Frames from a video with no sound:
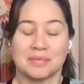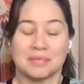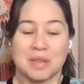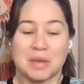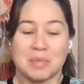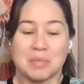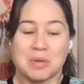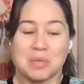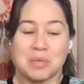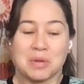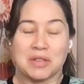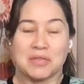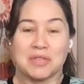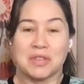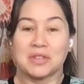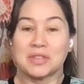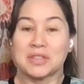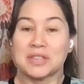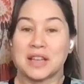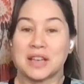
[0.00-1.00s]
maybe one of
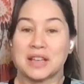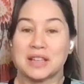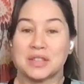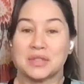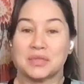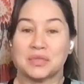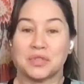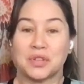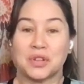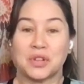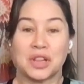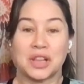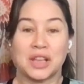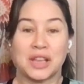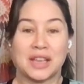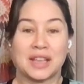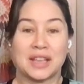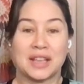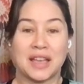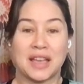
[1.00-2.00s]
those nice full
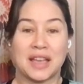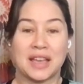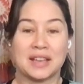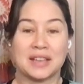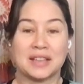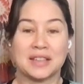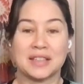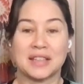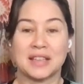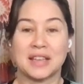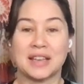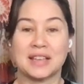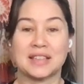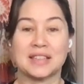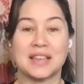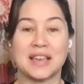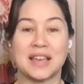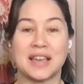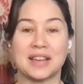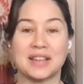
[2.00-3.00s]
inhales and
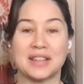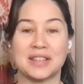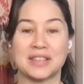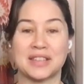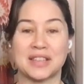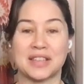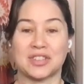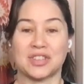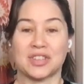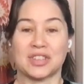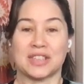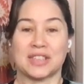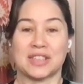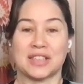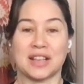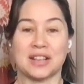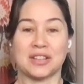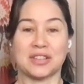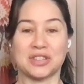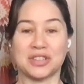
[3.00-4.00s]
exhales that just
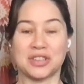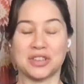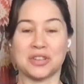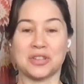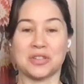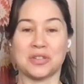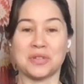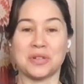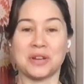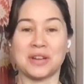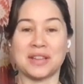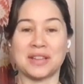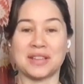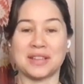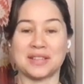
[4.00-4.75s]
settles you.